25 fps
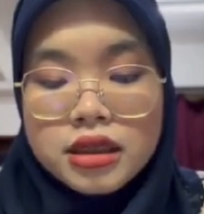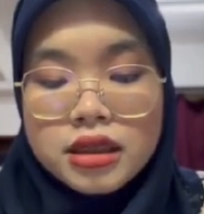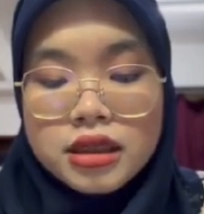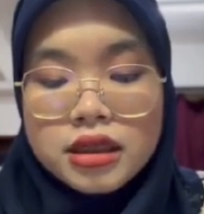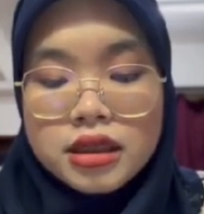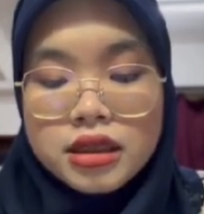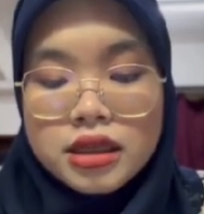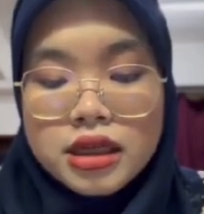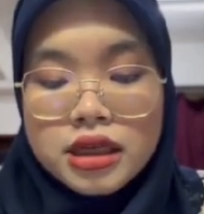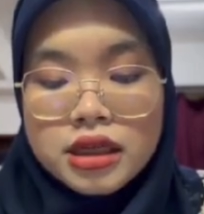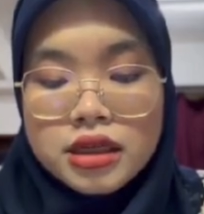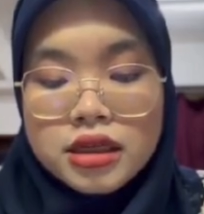
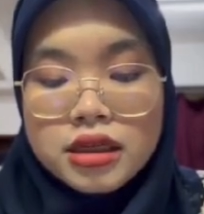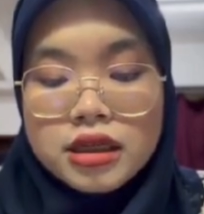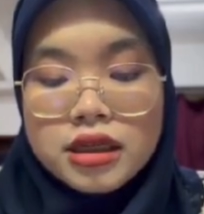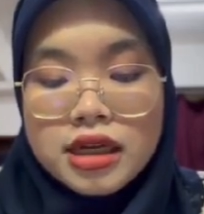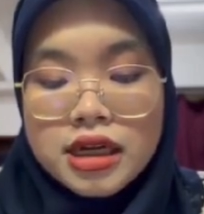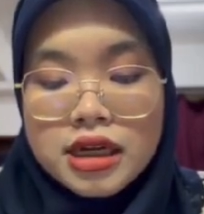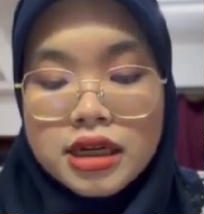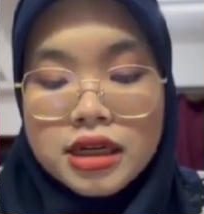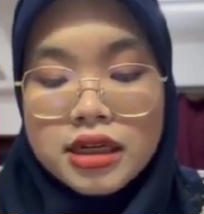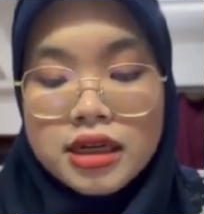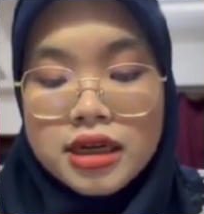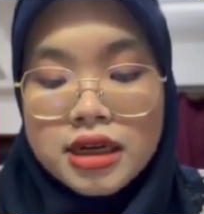Other
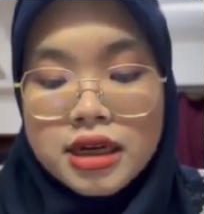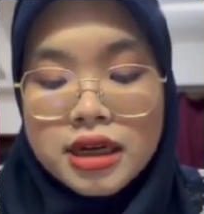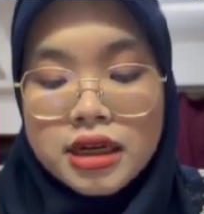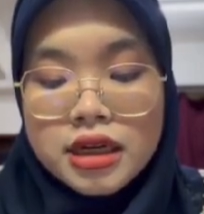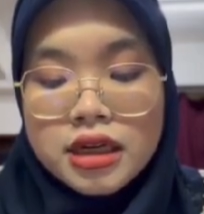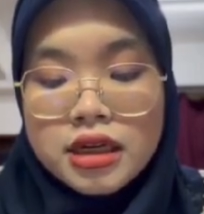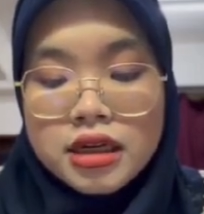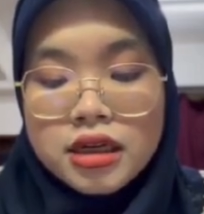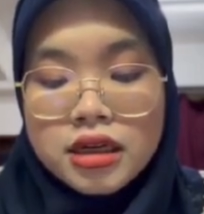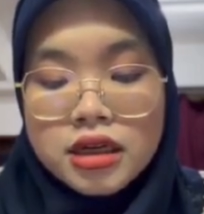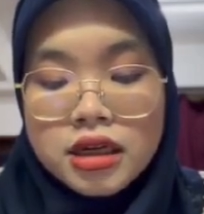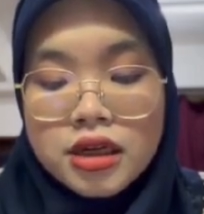than that,
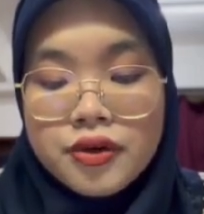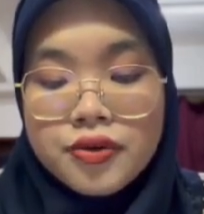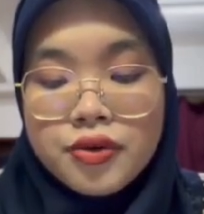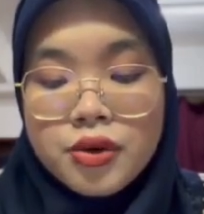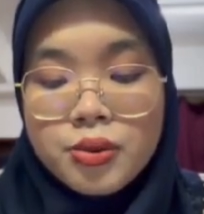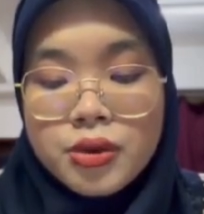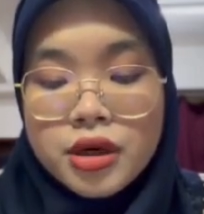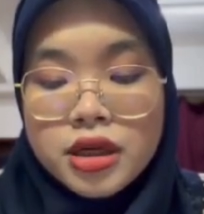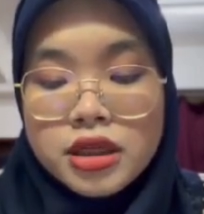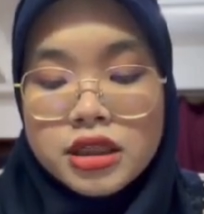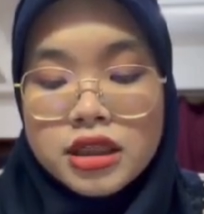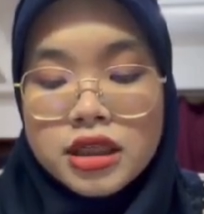the
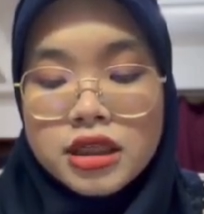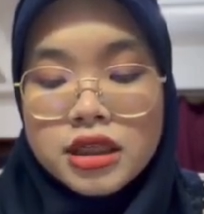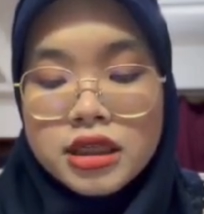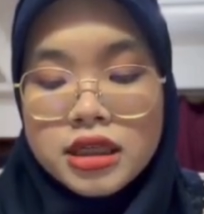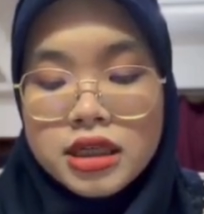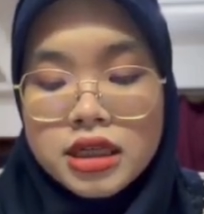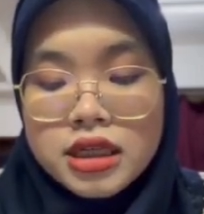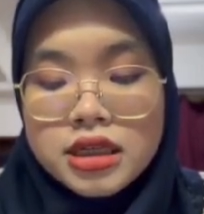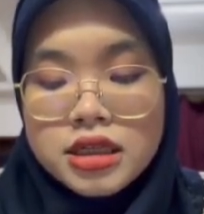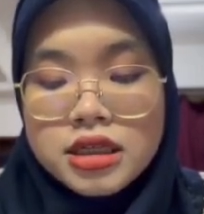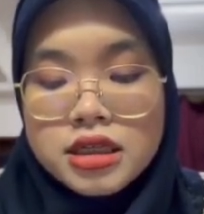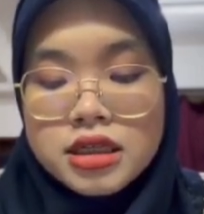information
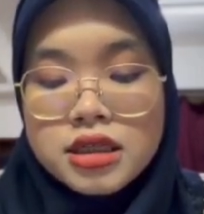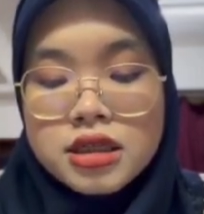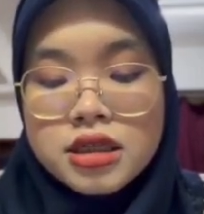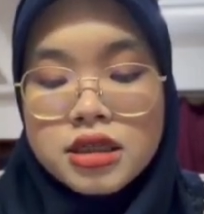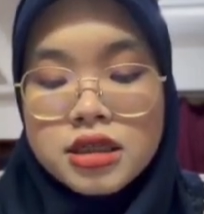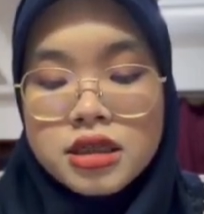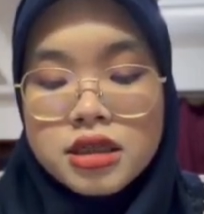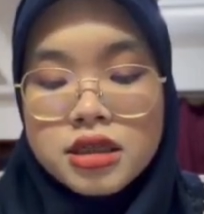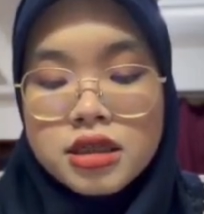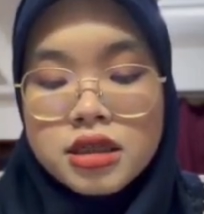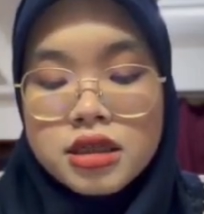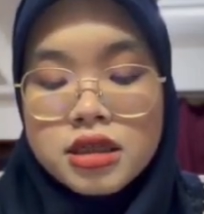is
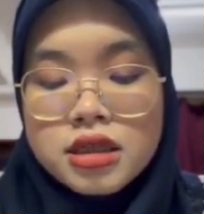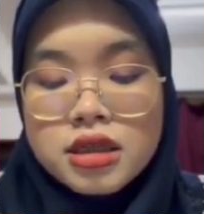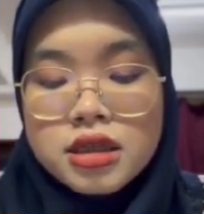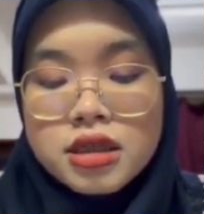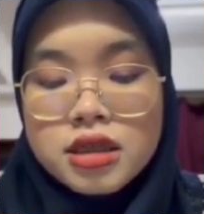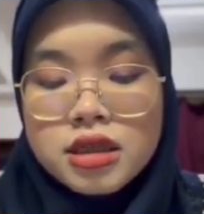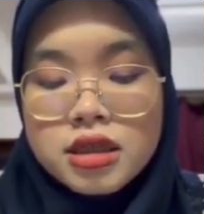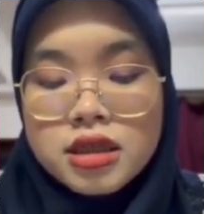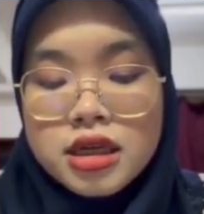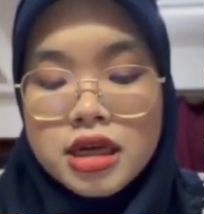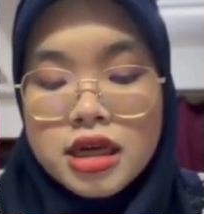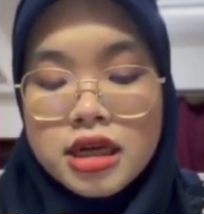
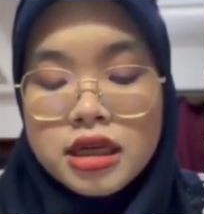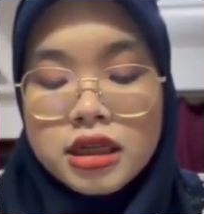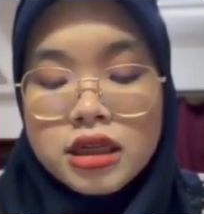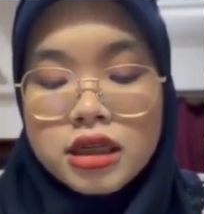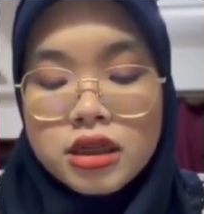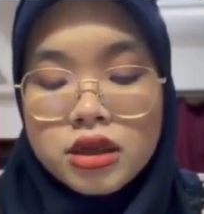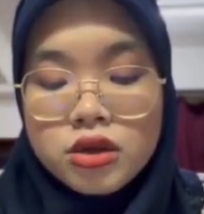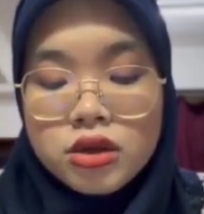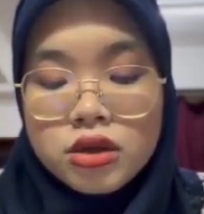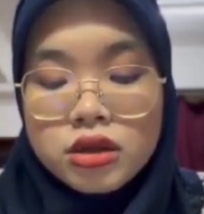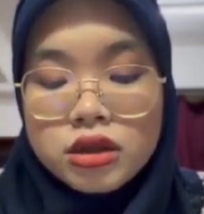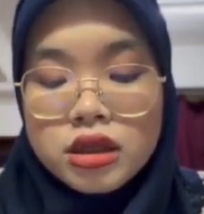that
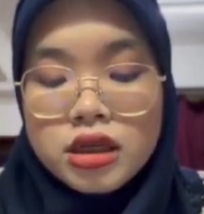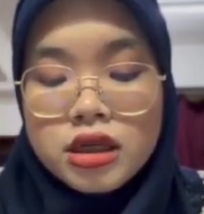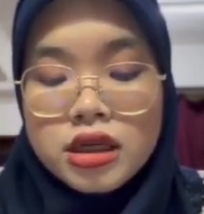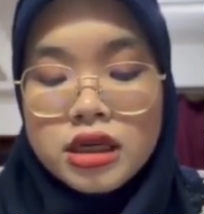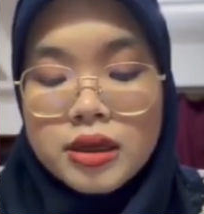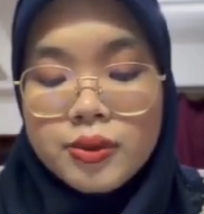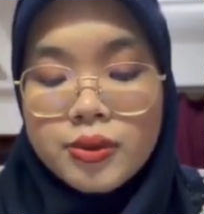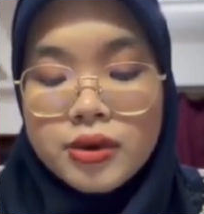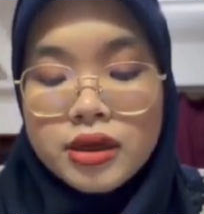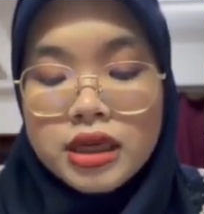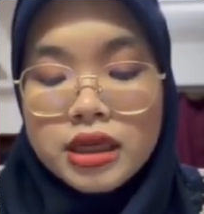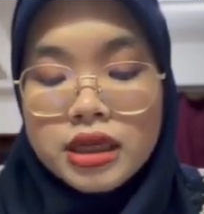total
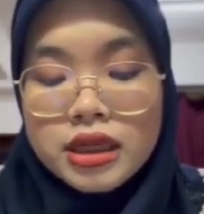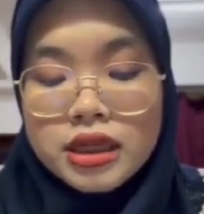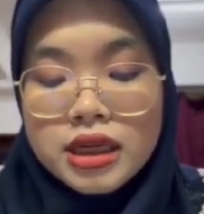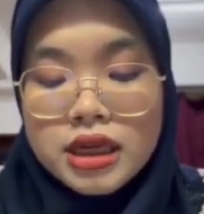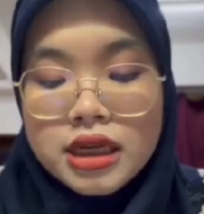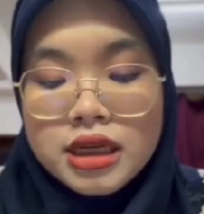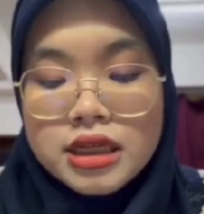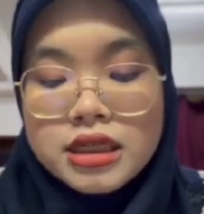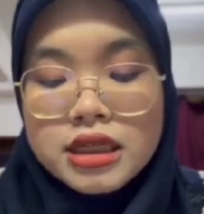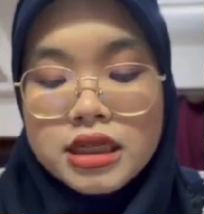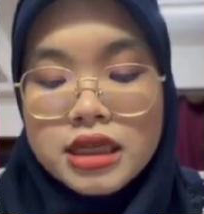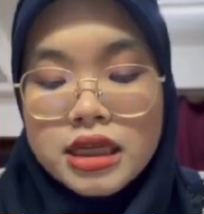
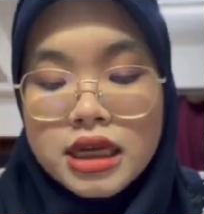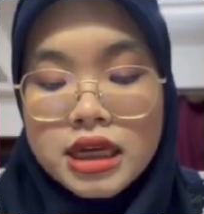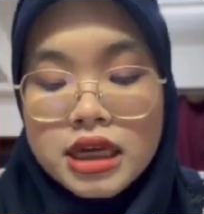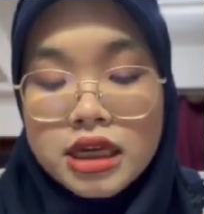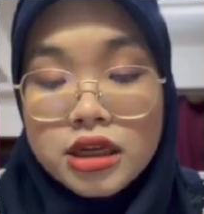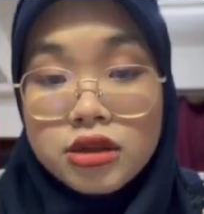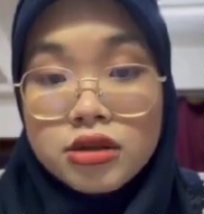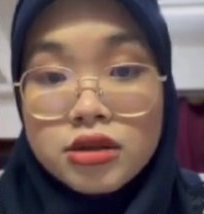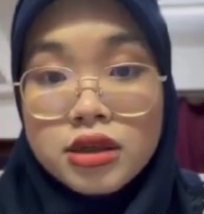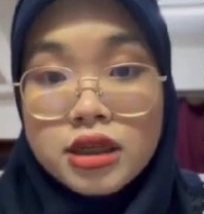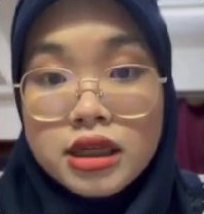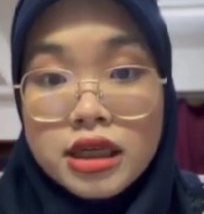liabilities
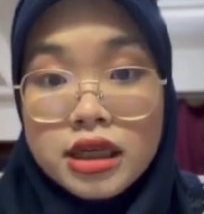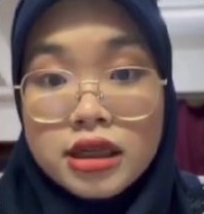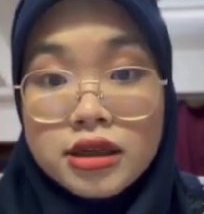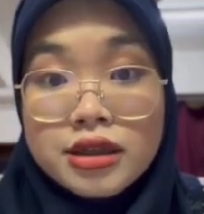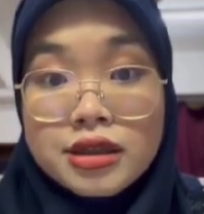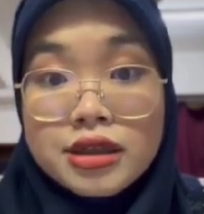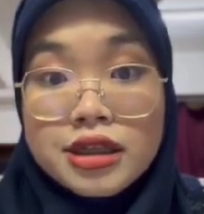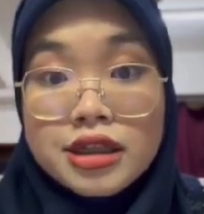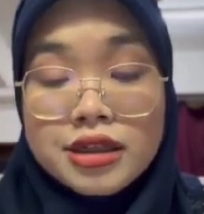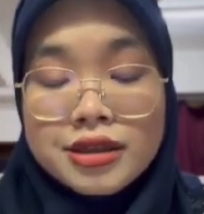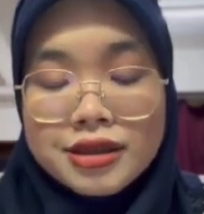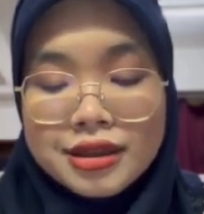in
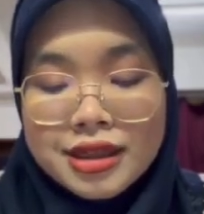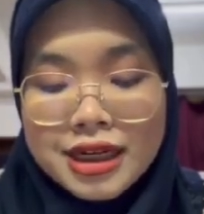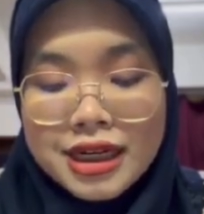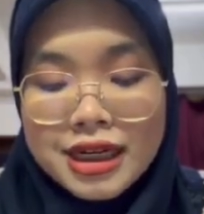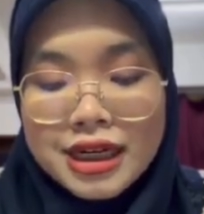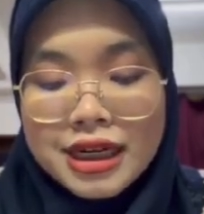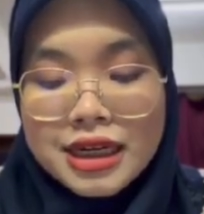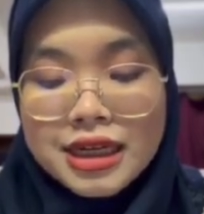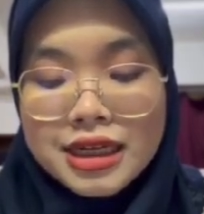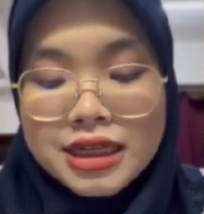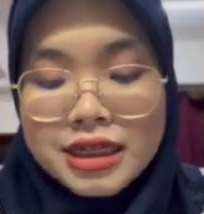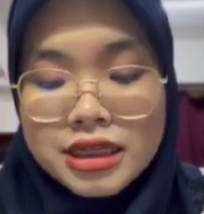
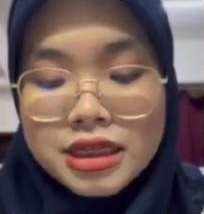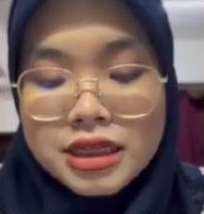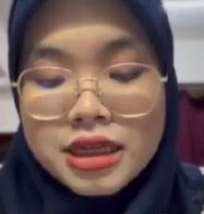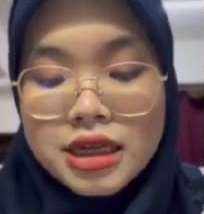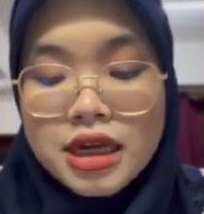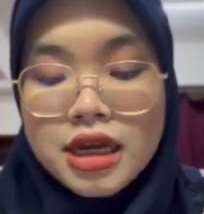2023 is